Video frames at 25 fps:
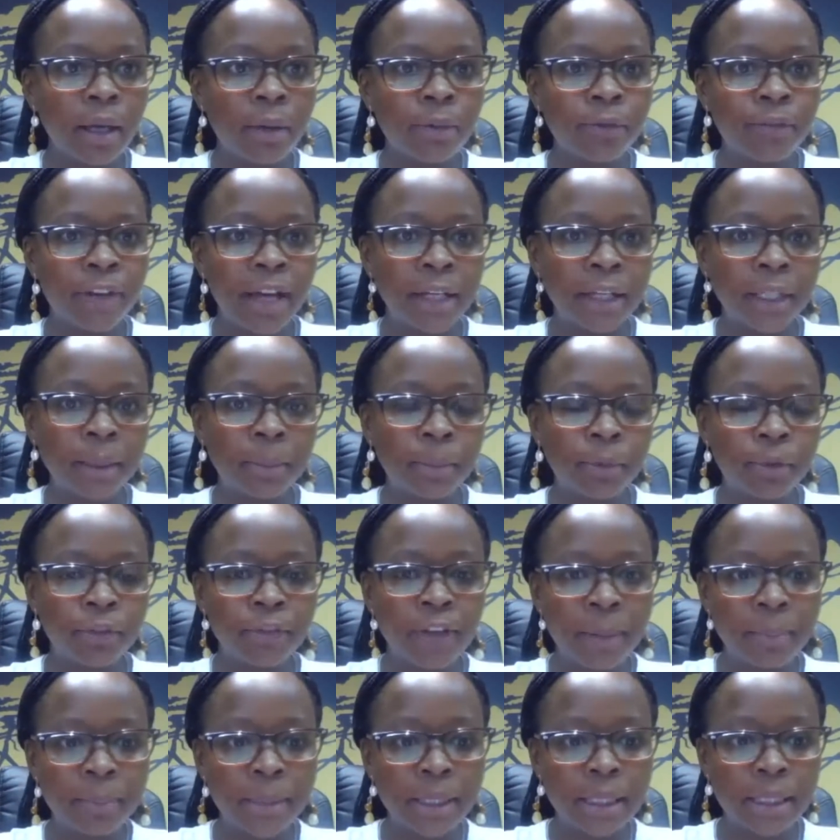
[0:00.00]
vulnerable
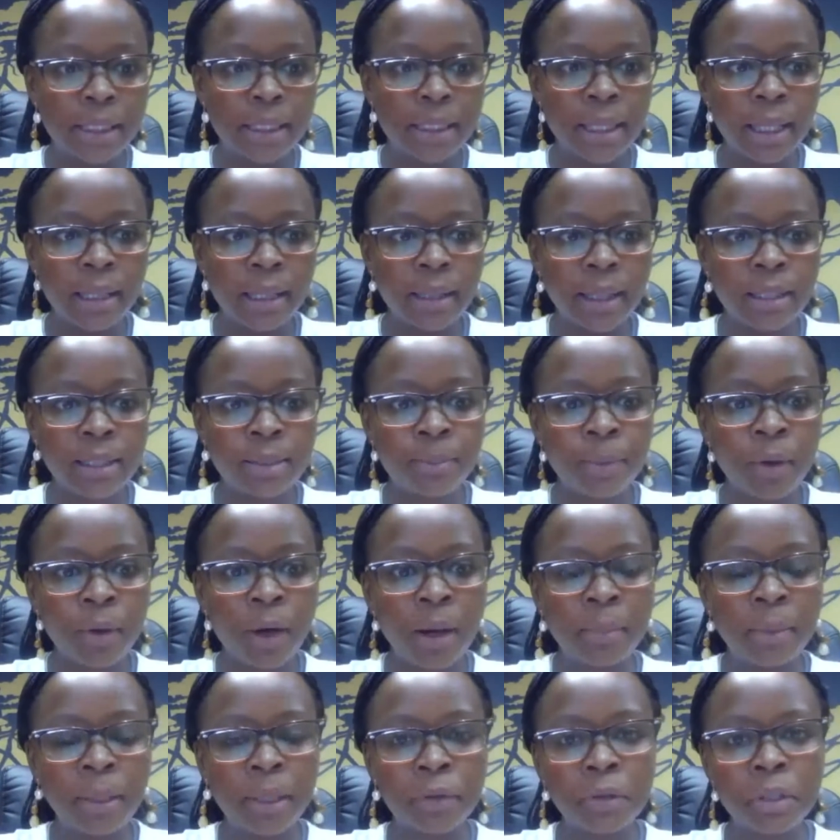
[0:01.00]
families, and that's
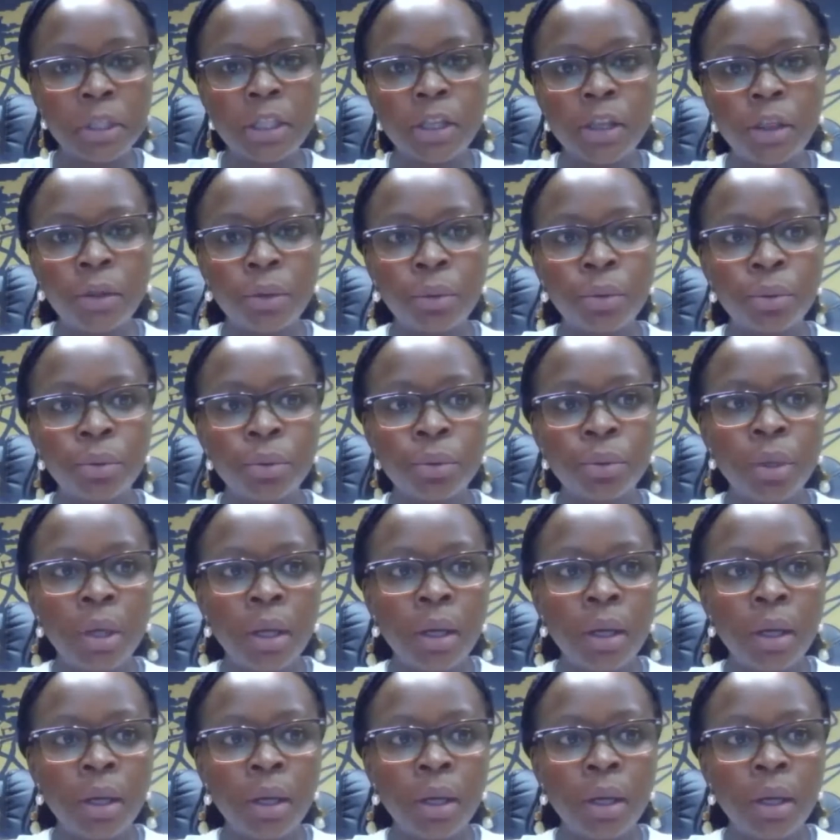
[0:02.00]
primarily through